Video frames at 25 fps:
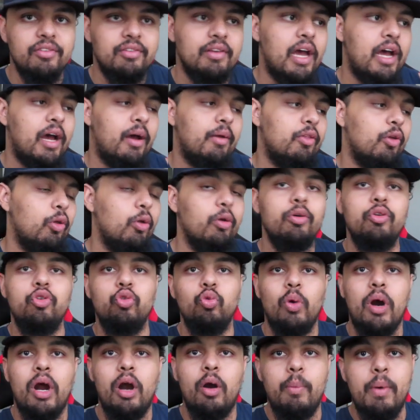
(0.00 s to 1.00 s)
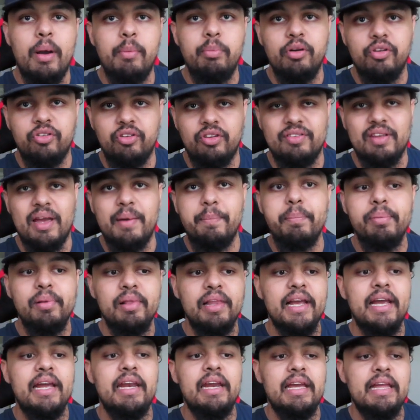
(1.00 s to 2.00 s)
The only reason why I remember is because I
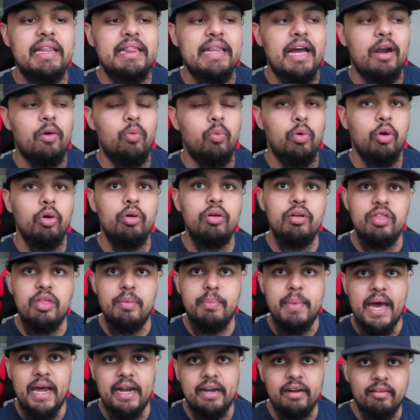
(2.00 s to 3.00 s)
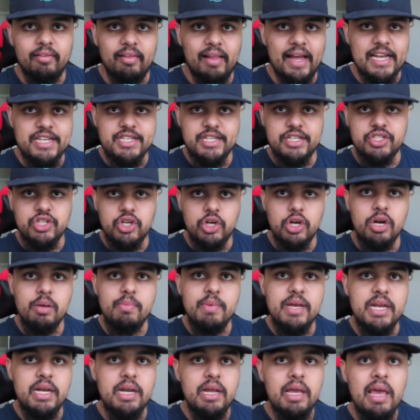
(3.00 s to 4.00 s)
played in that Road to the Madden Classic
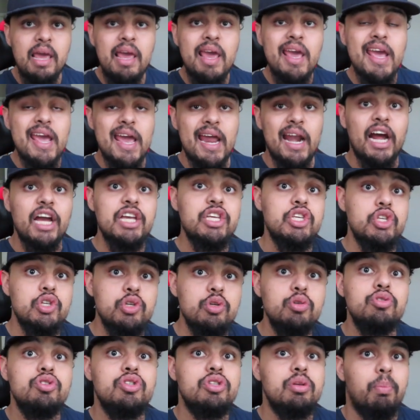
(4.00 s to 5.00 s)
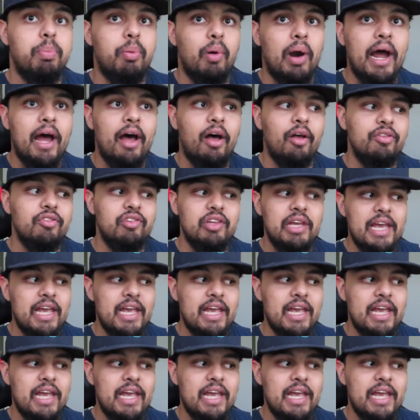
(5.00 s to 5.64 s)
tournament, and I used the Browns.